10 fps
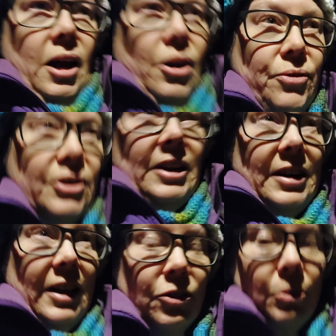hopefully
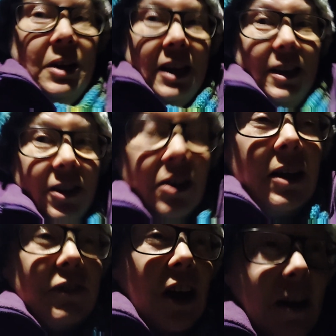next weekend I'll
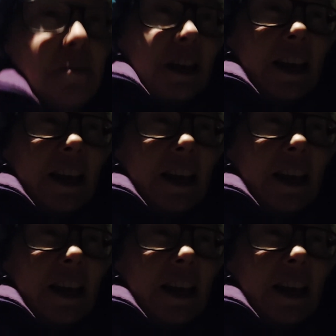have time to